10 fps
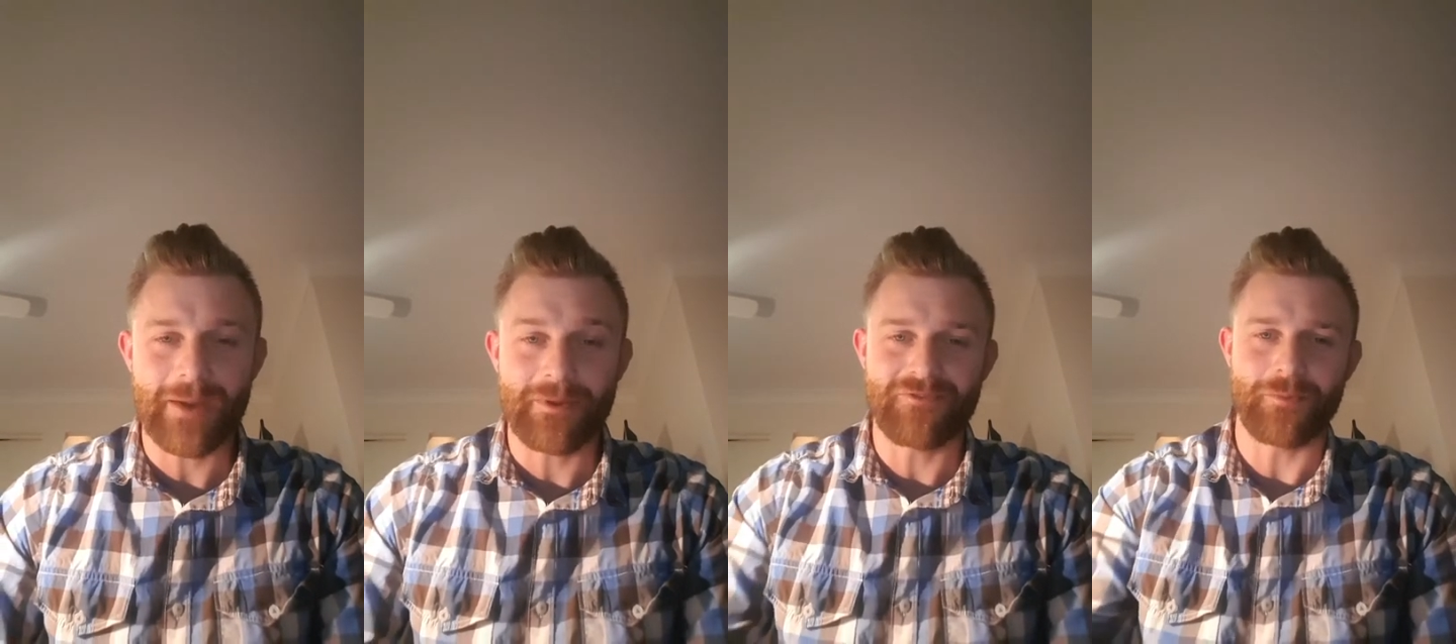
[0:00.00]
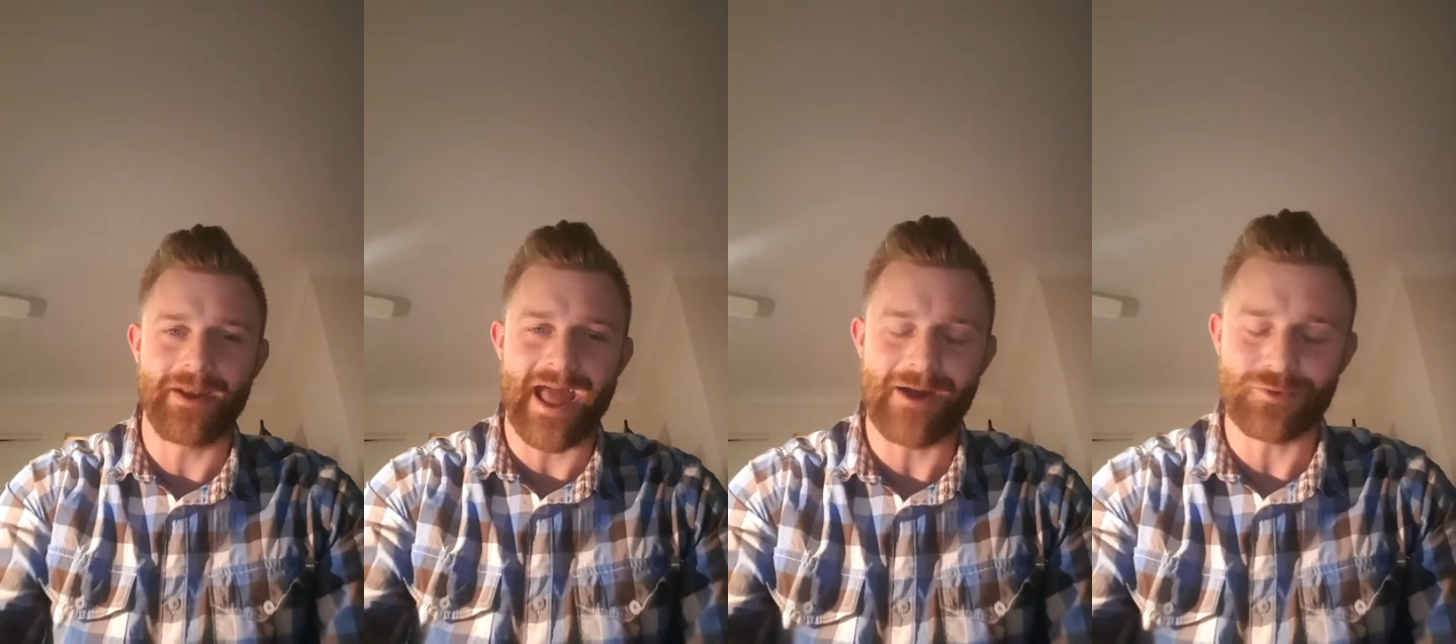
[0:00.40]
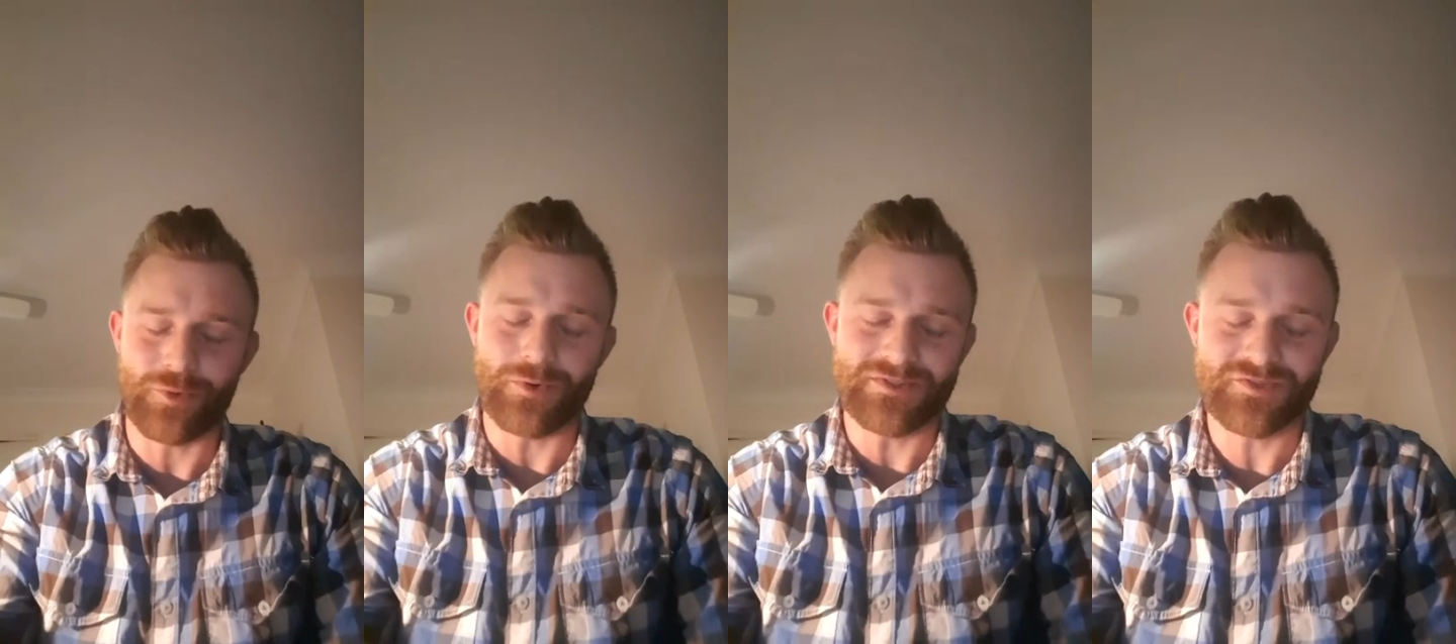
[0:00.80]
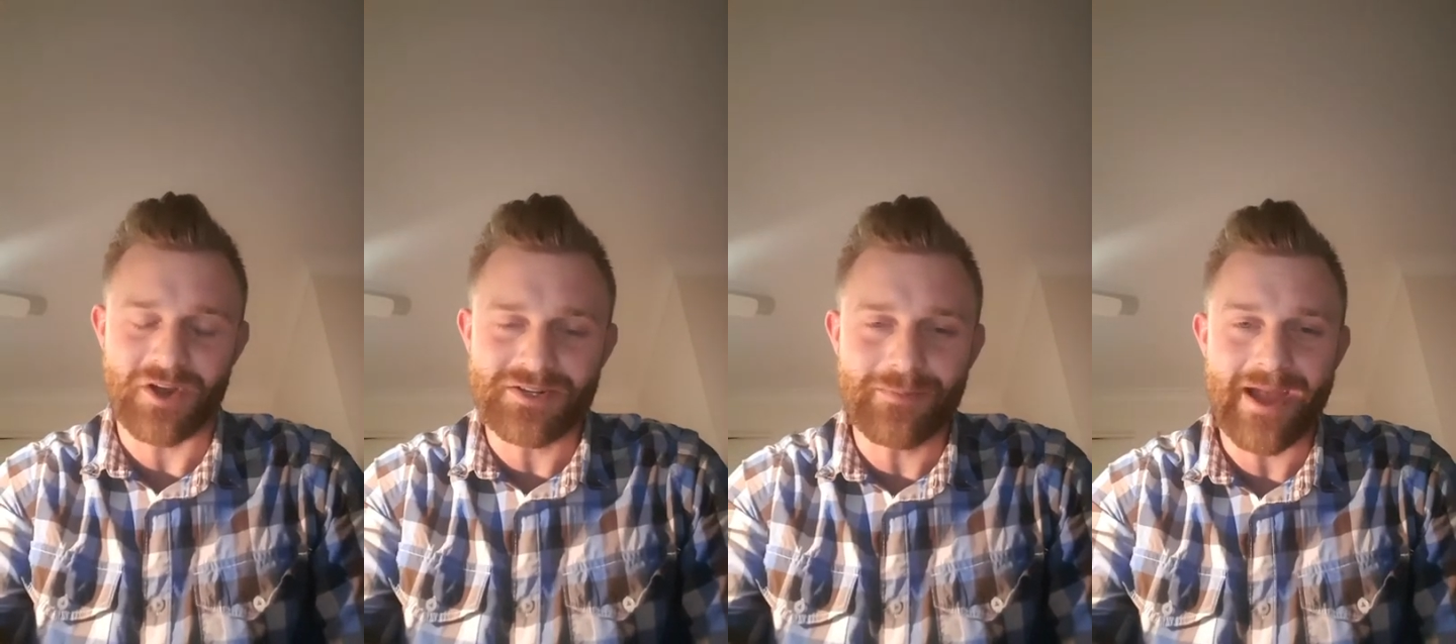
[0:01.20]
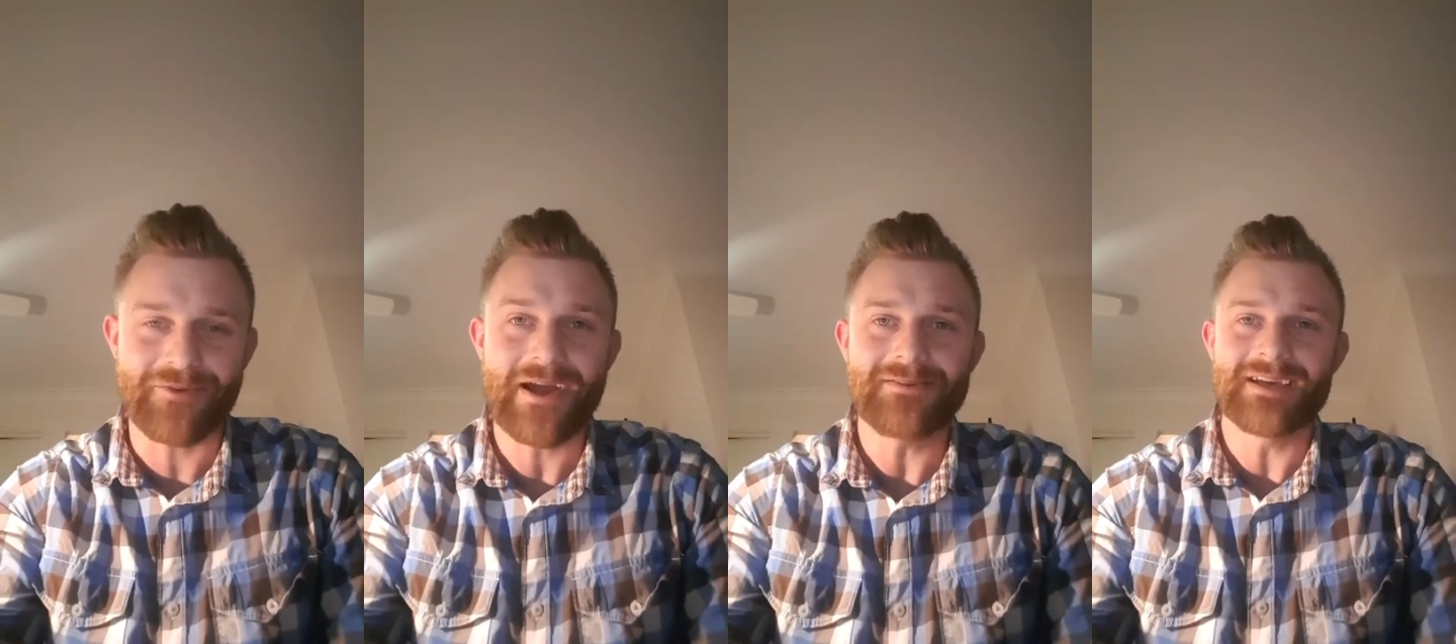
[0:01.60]
coming from an outdoor instructor
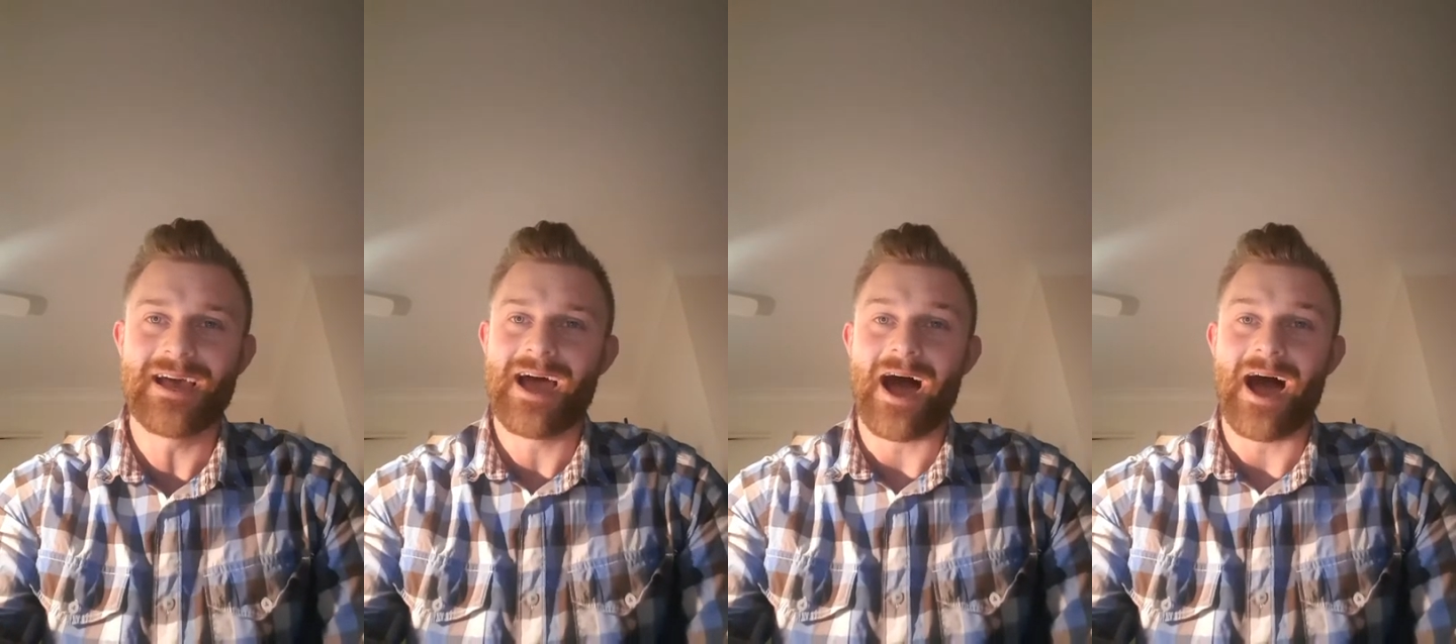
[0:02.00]
background.